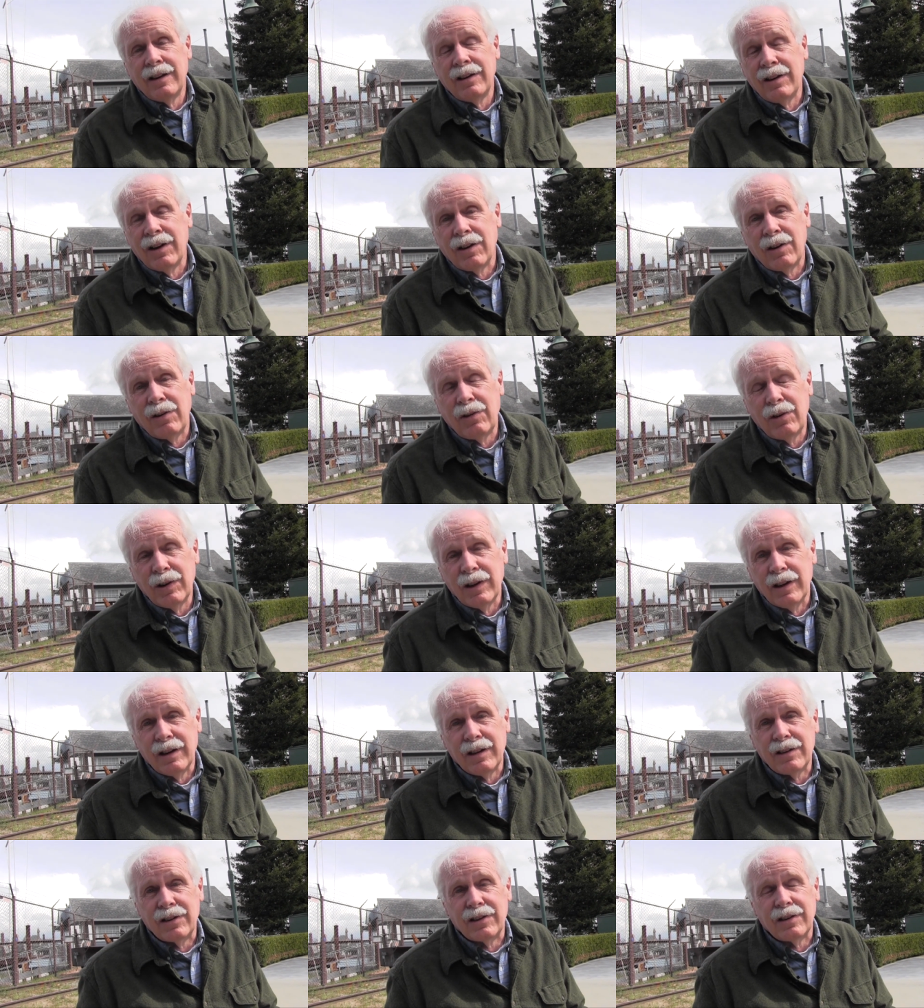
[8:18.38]
No,
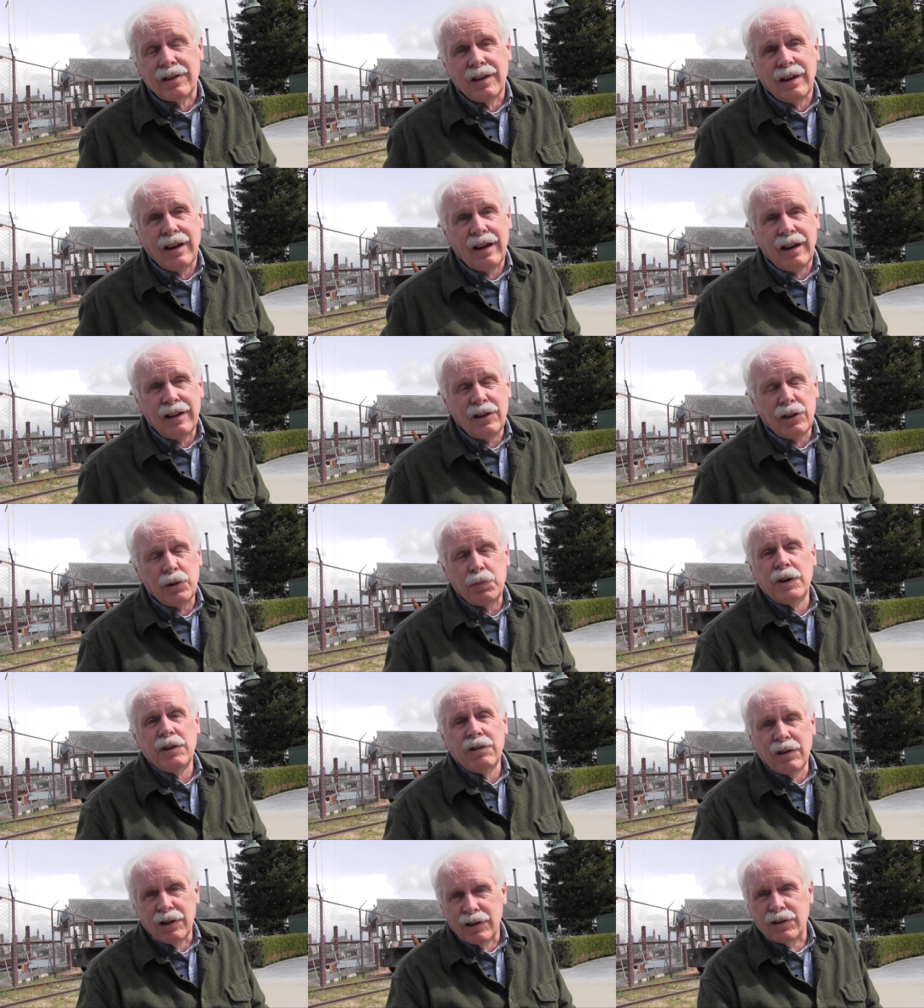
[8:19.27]
it's a
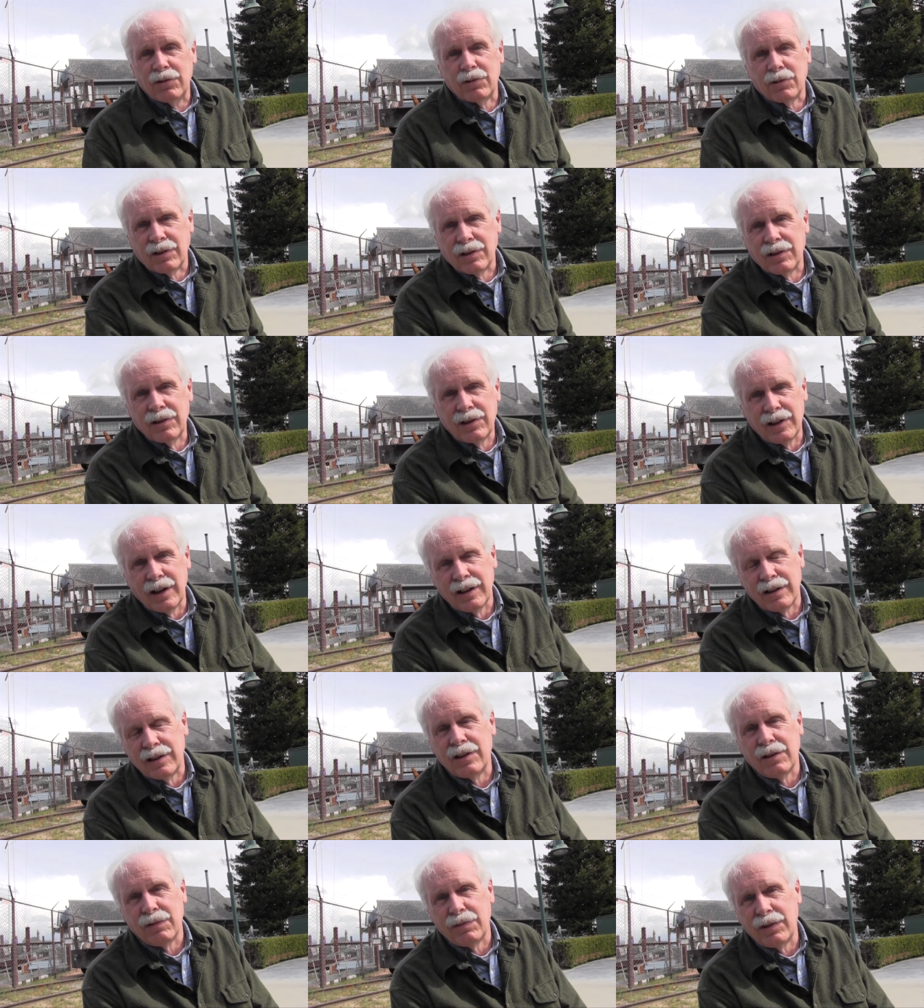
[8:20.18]
spiritual
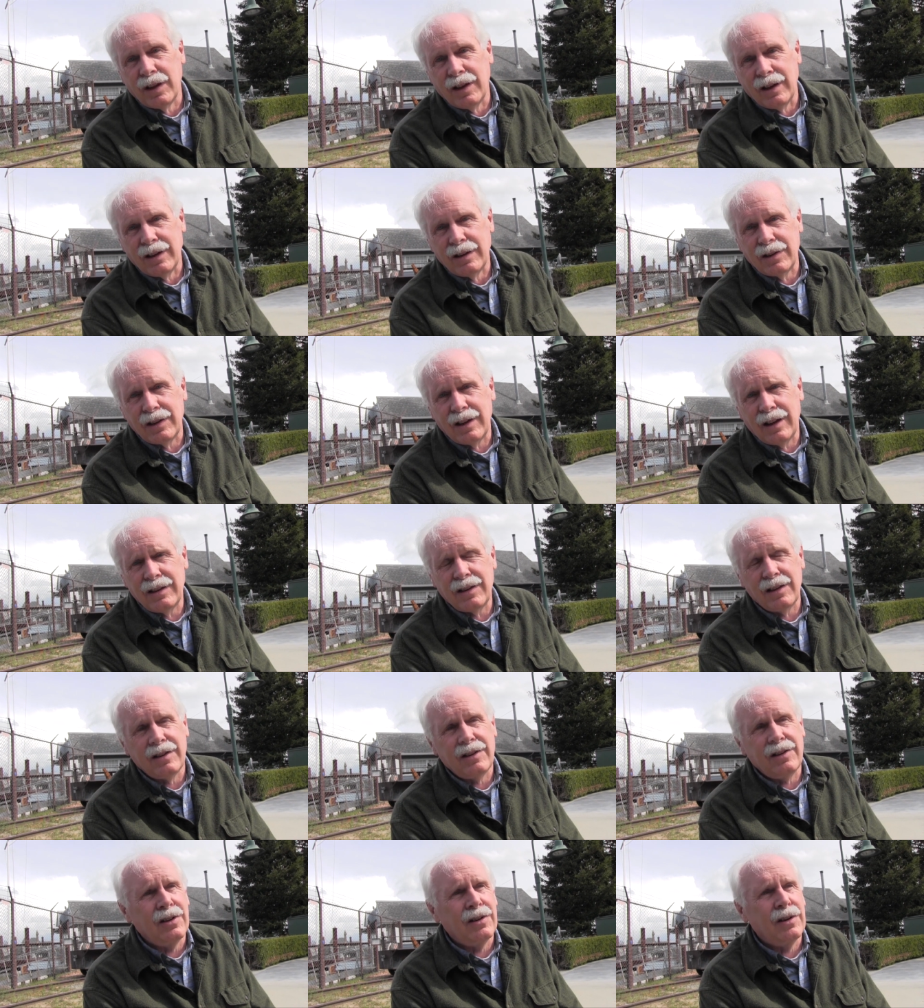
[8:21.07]
sense of things.
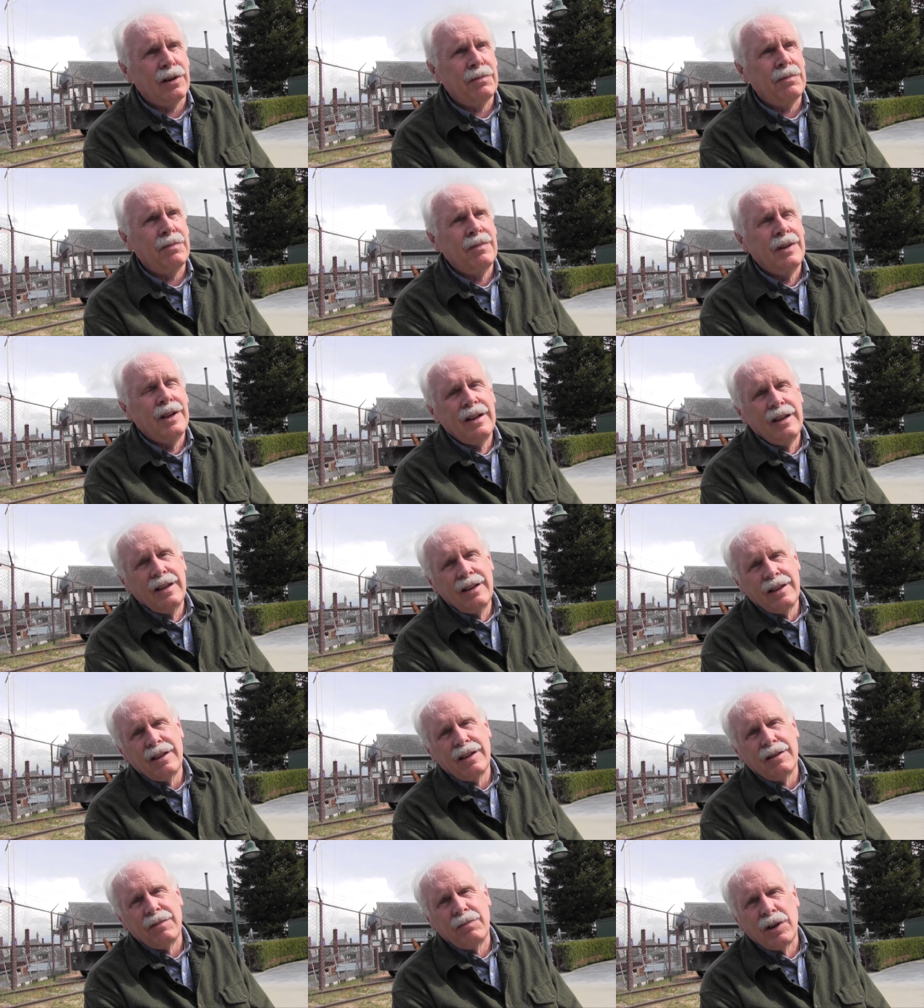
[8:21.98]
That's a term
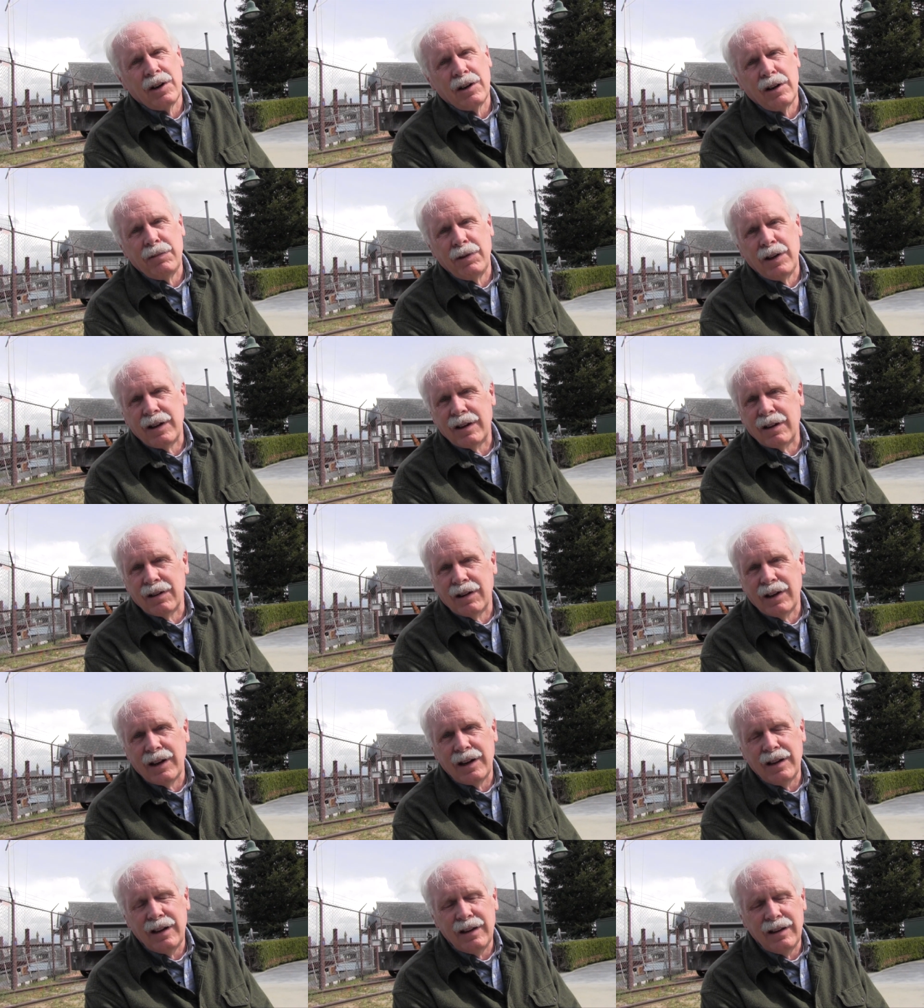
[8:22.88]
that Mary Baker
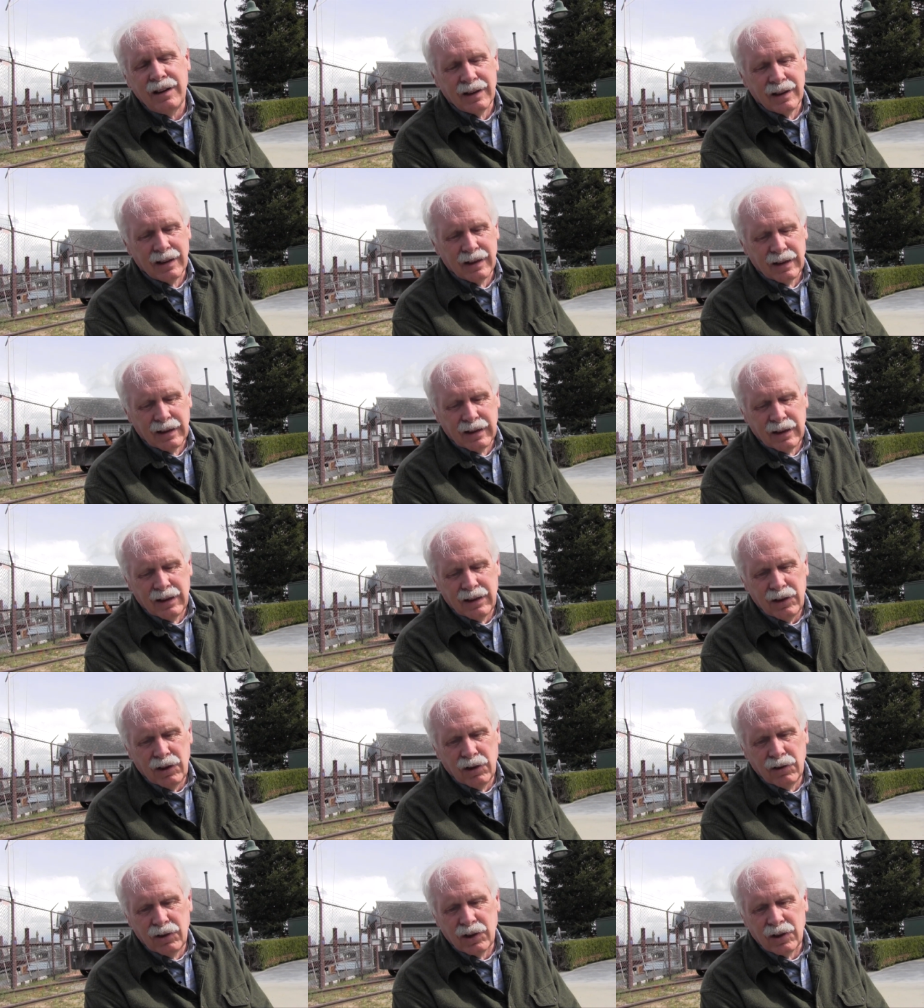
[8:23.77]
Eddy
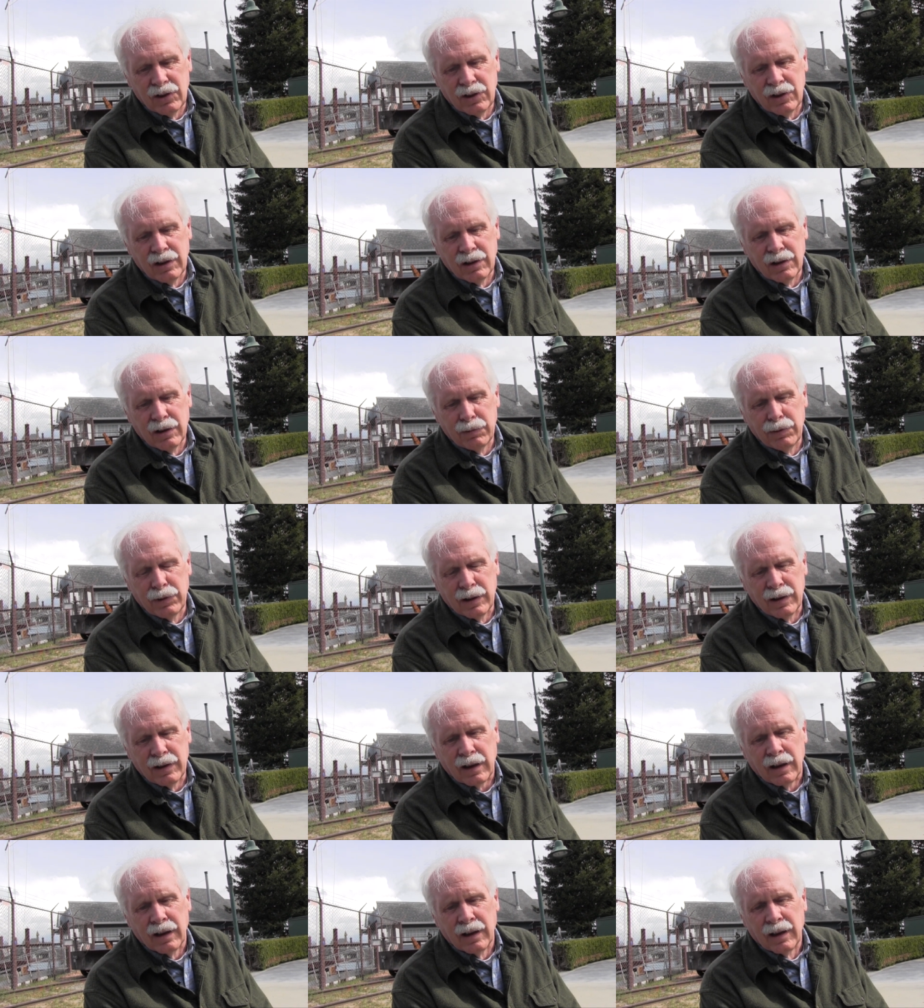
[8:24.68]
uses in her
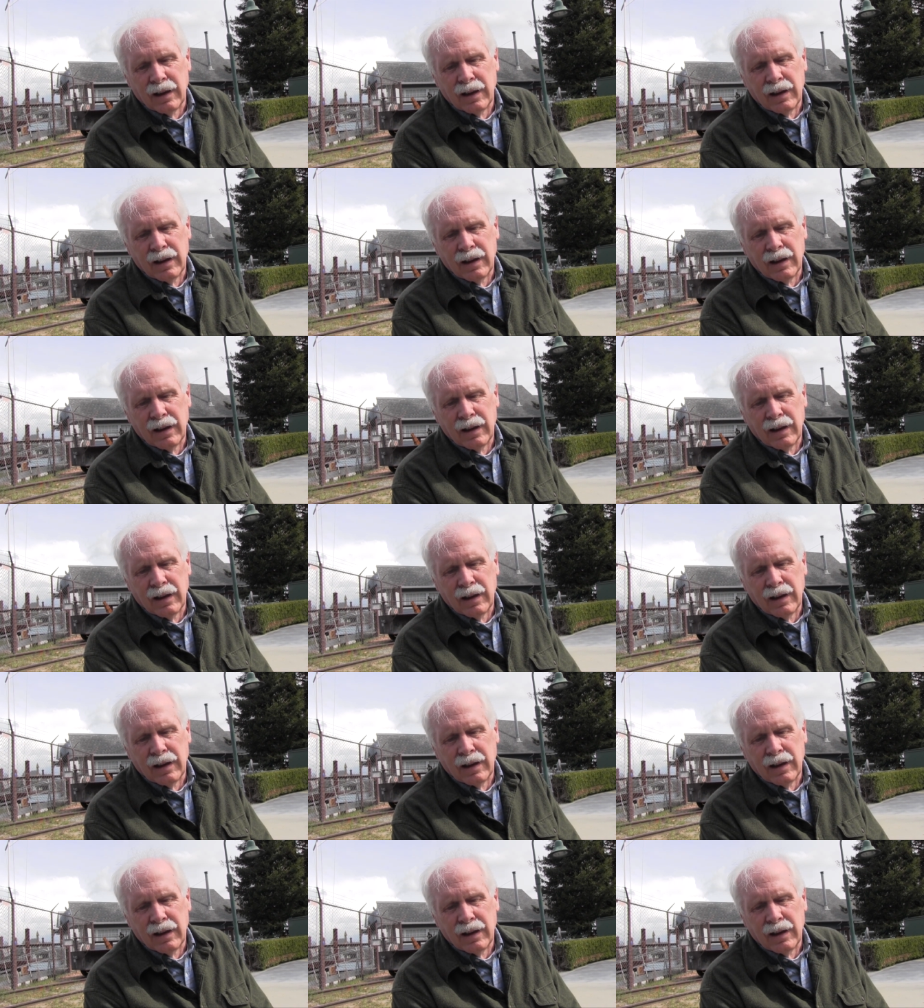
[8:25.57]
book.